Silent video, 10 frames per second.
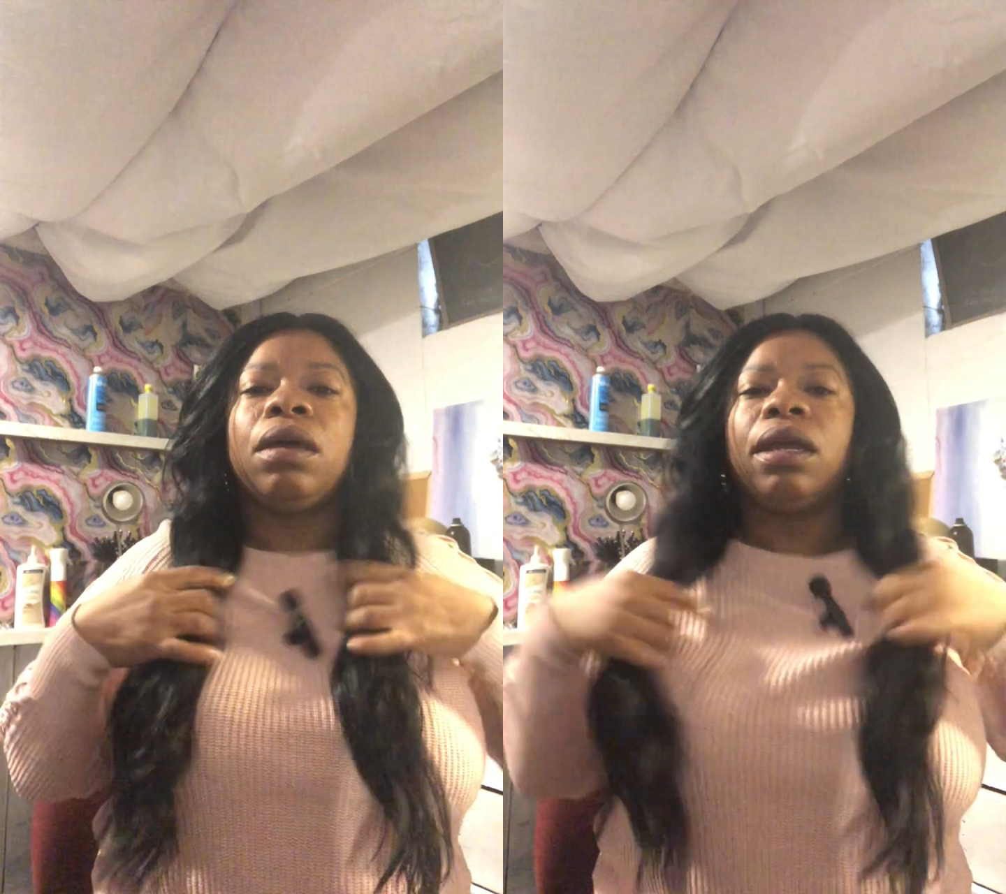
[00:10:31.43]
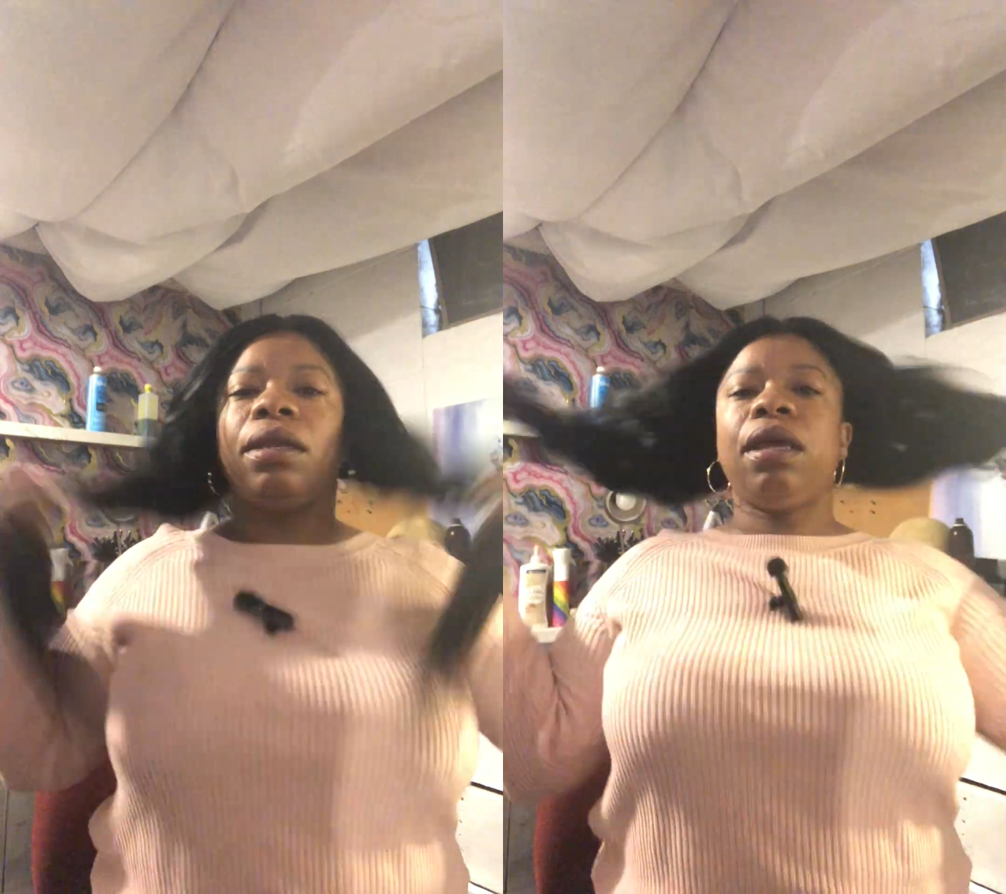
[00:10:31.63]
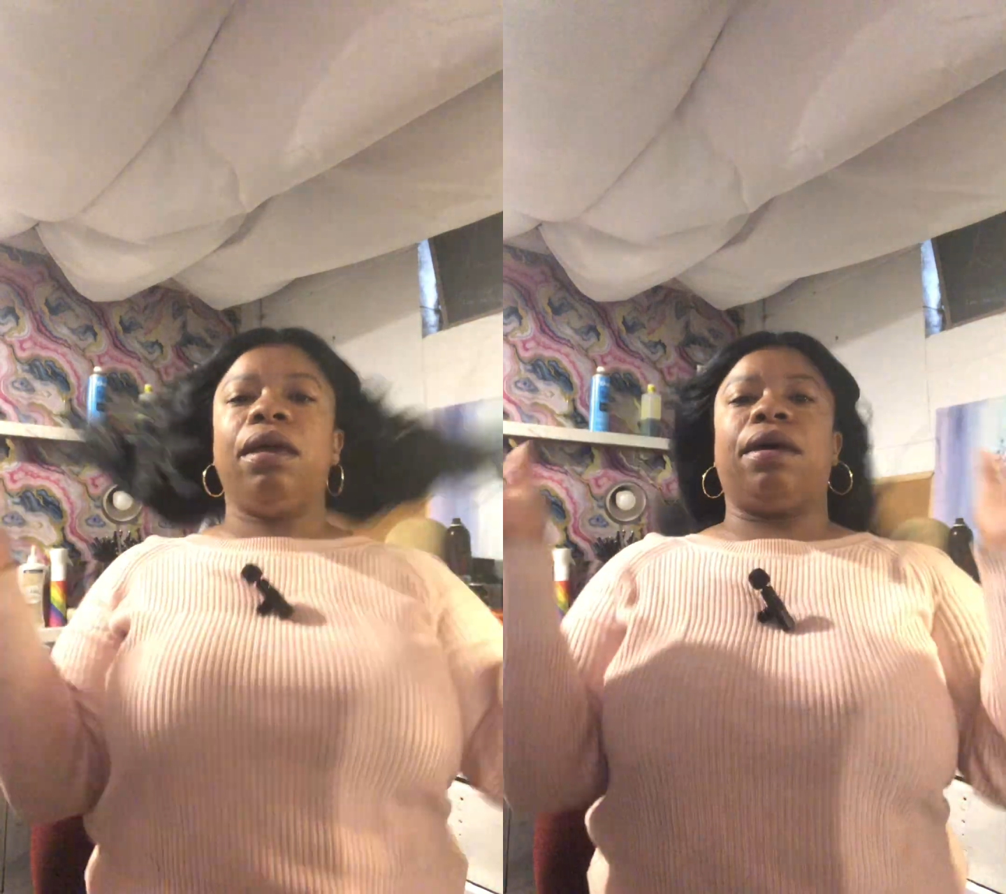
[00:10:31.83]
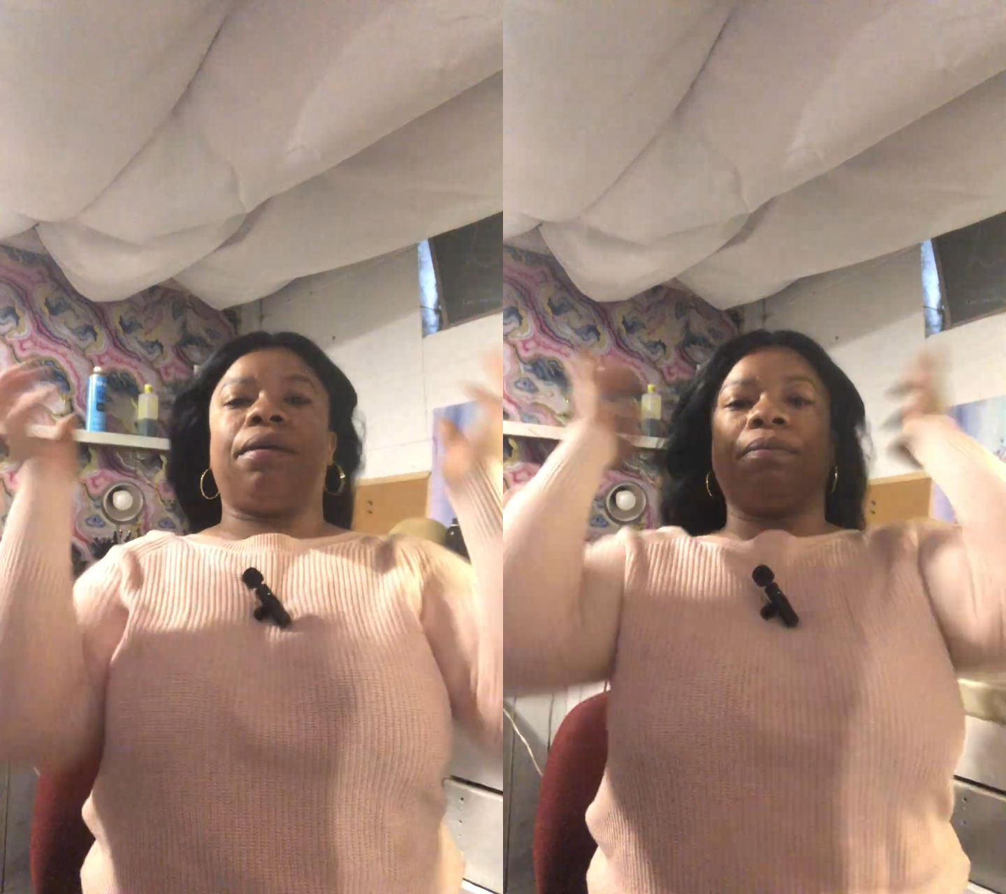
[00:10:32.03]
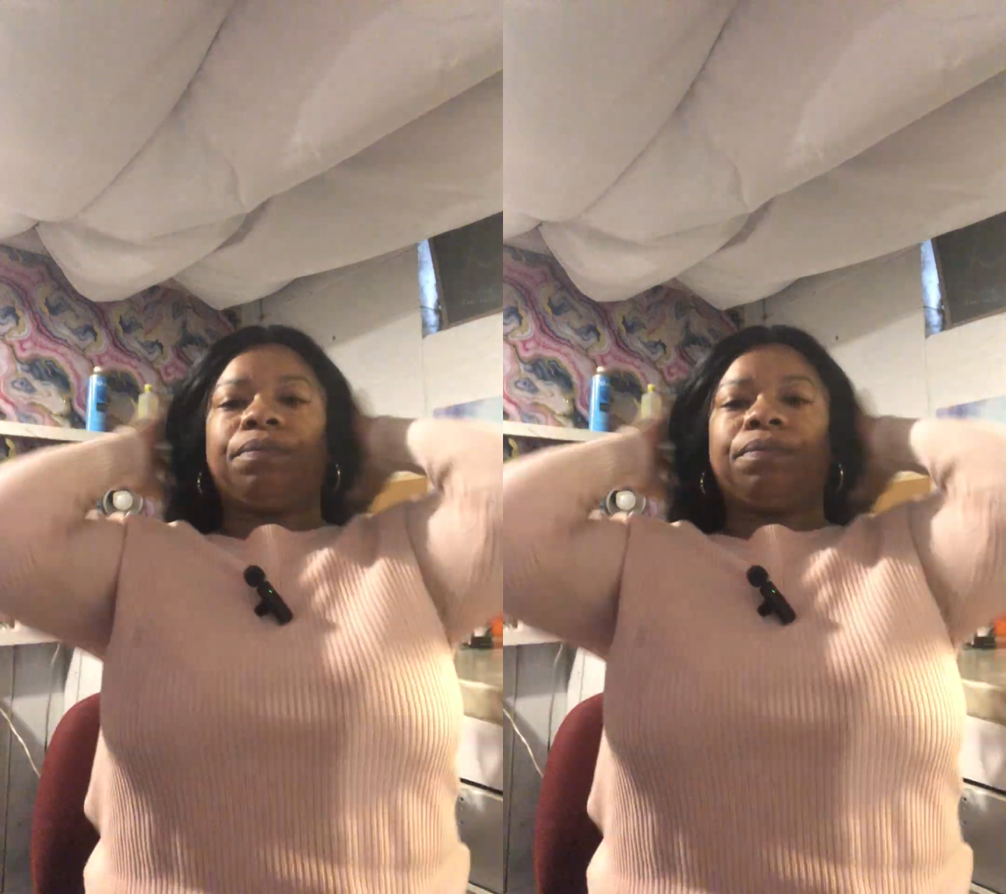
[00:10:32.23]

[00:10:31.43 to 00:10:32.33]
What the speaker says: And yeah.